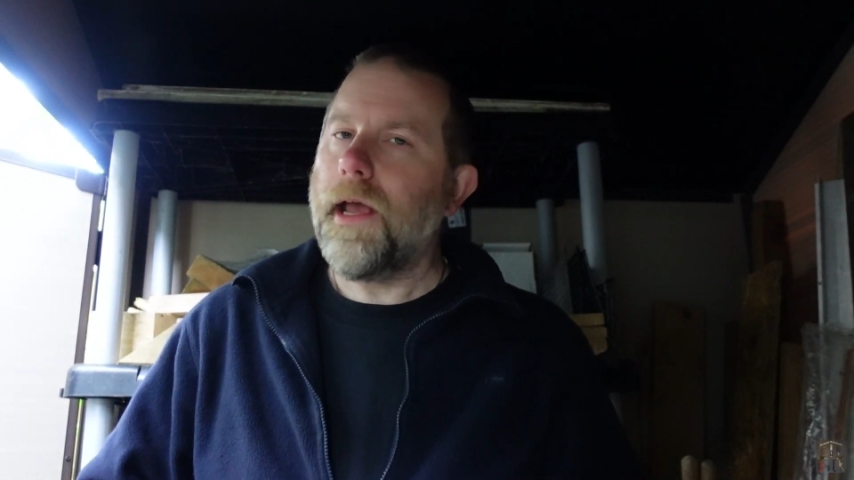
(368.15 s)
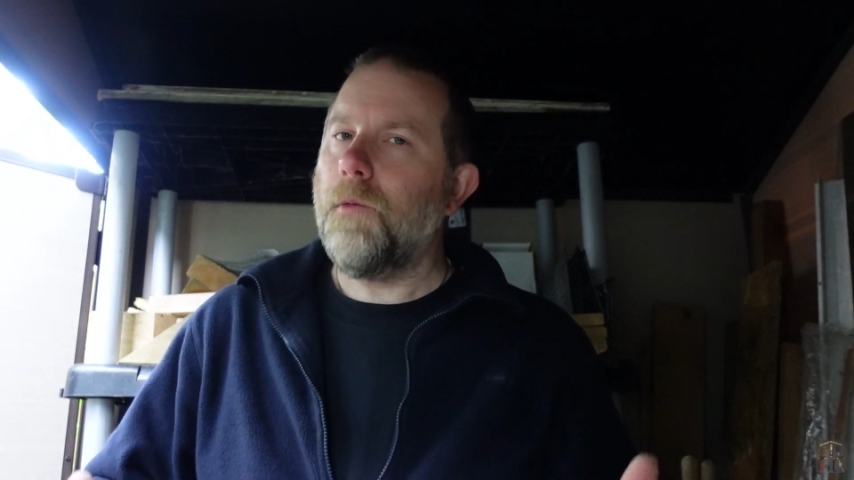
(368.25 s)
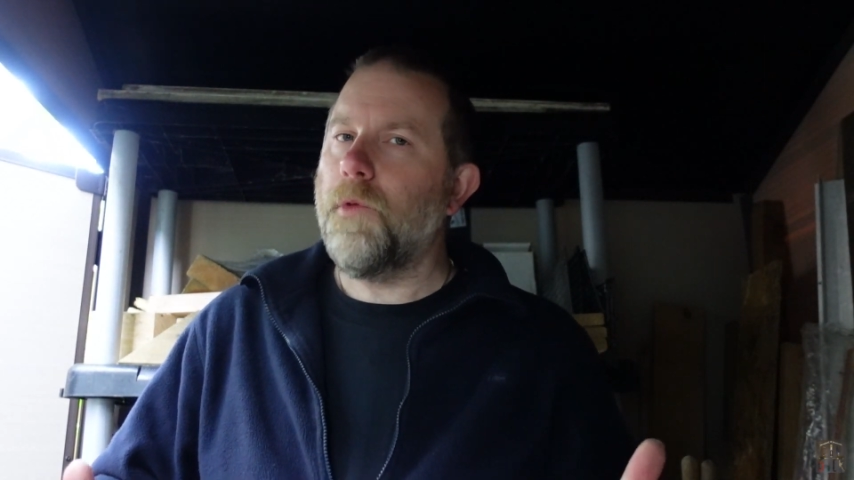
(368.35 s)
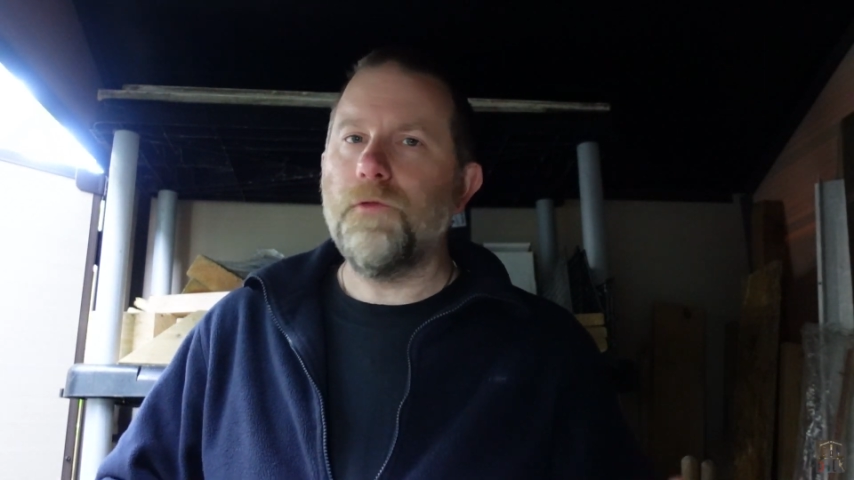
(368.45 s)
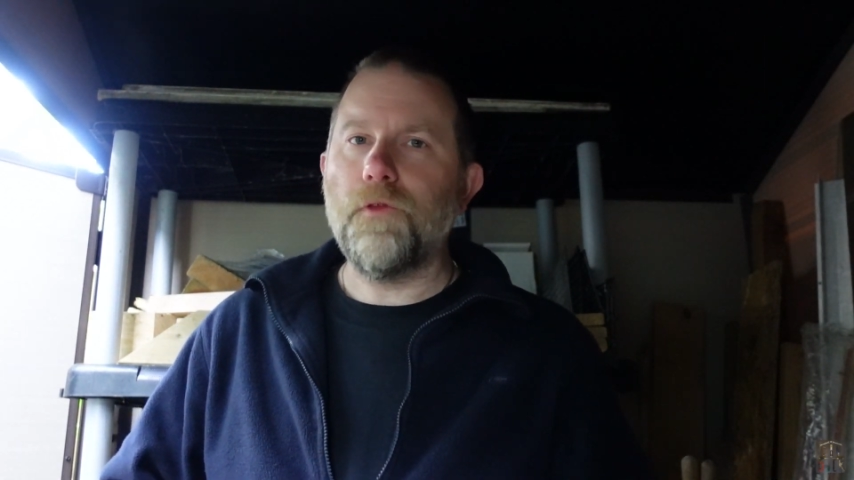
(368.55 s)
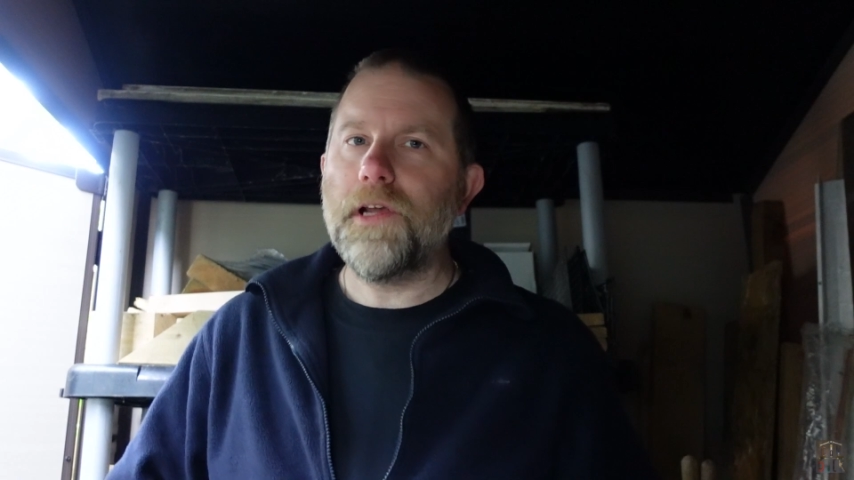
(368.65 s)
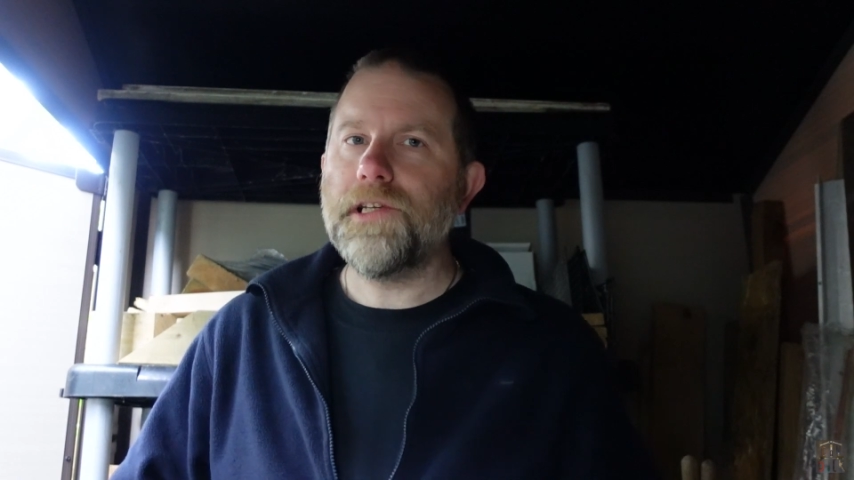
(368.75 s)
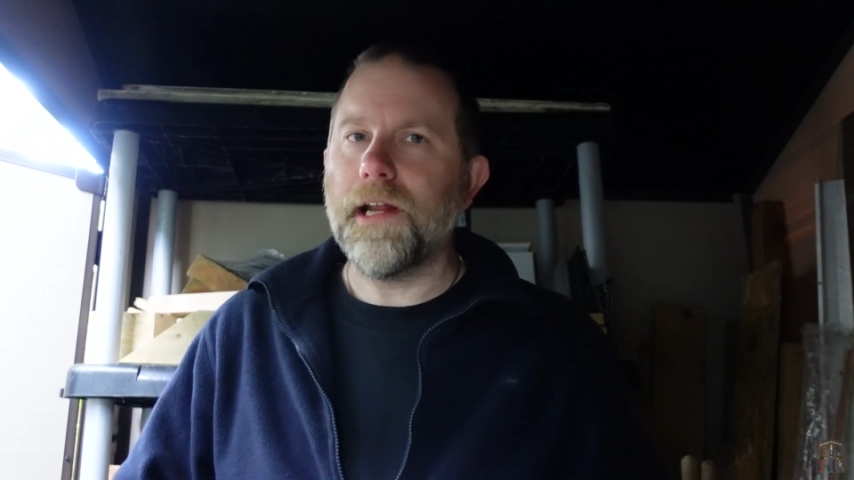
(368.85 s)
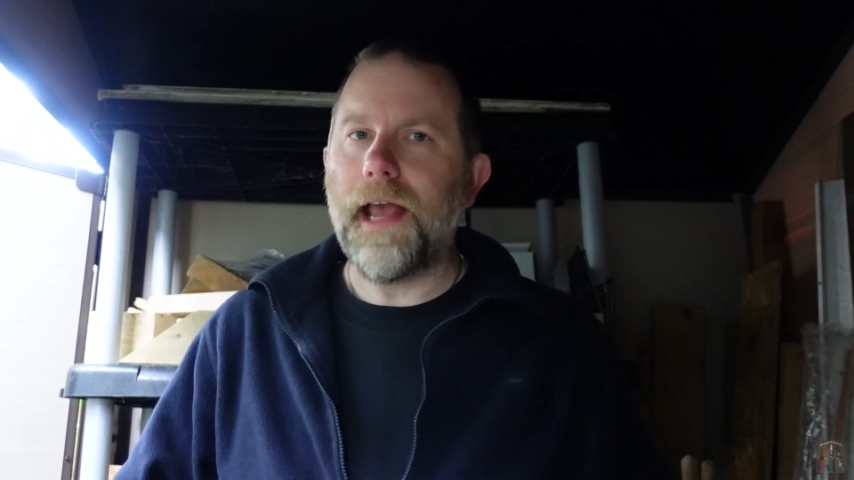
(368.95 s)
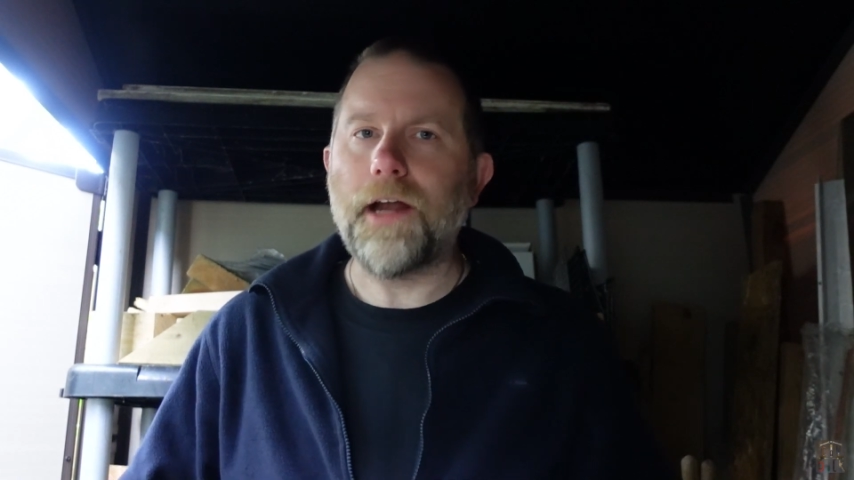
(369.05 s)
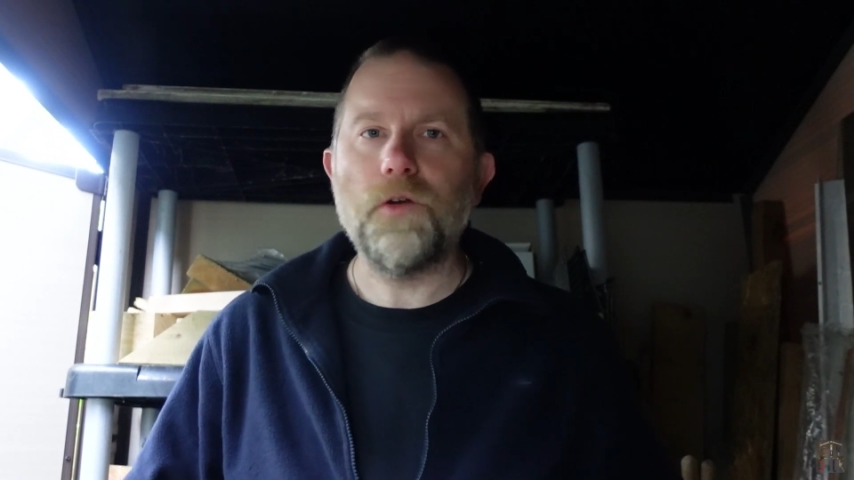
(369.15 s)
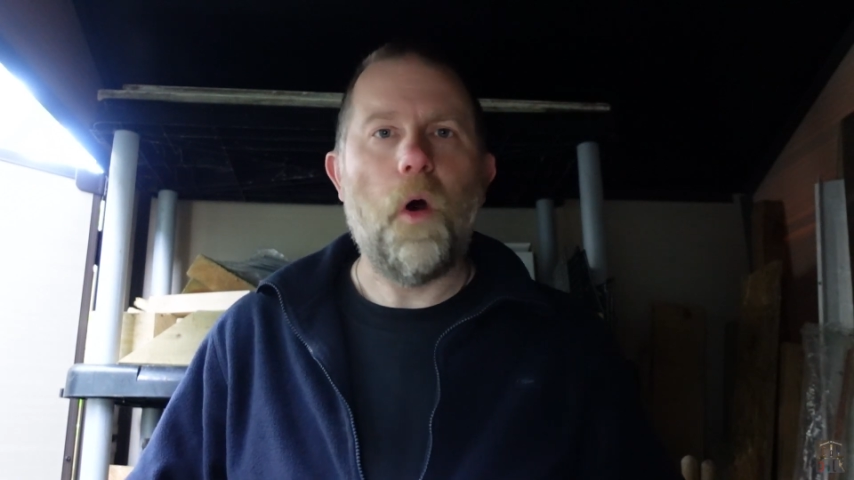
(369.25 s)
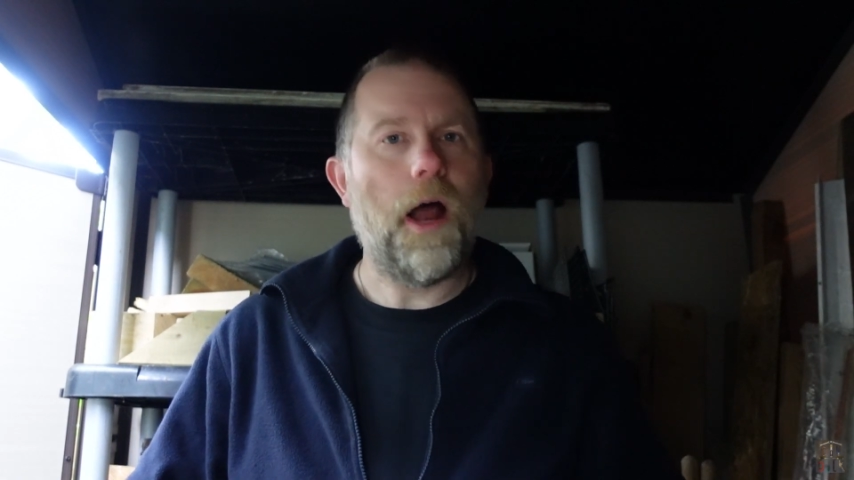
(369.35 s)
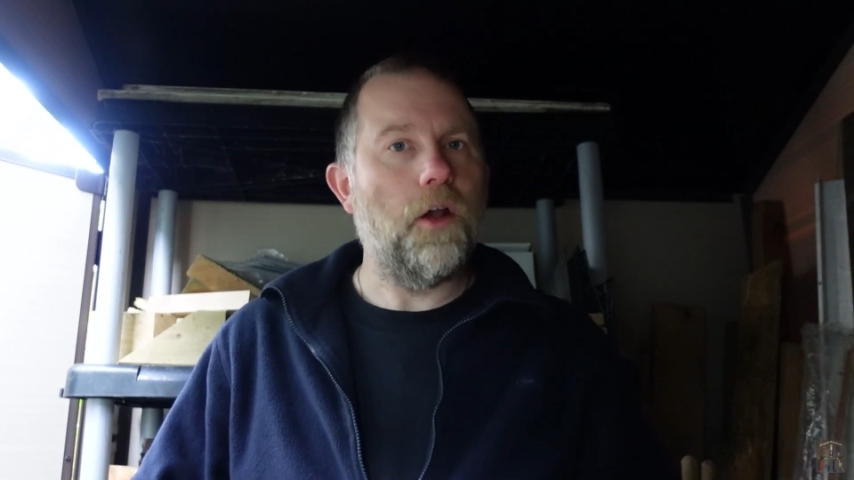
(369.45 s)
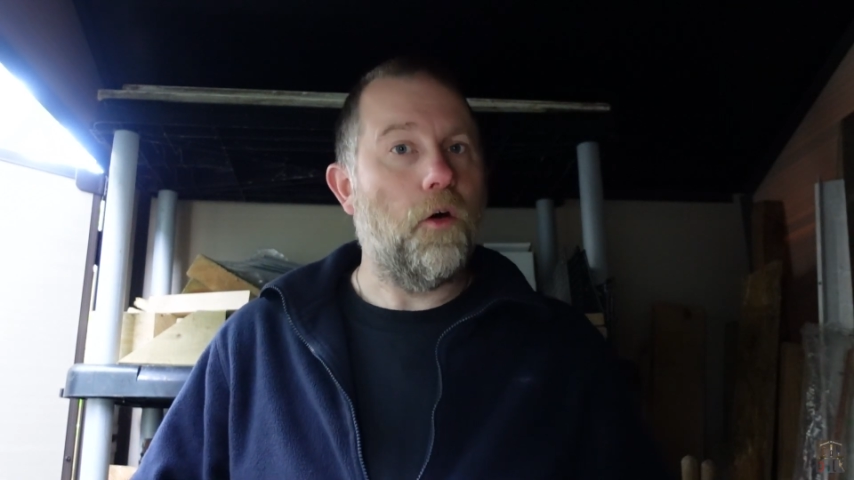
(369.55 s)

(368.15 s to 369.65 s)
We've recently had quite a lot